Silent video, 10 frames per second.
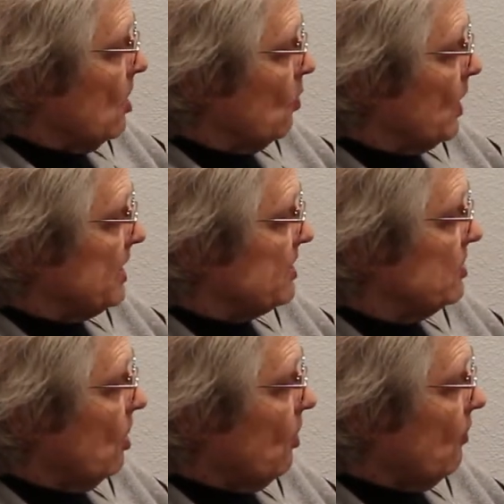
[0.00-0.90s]
When
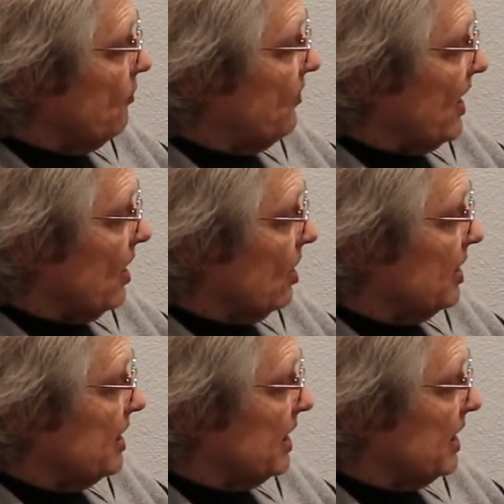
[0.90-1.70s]
snow fell on the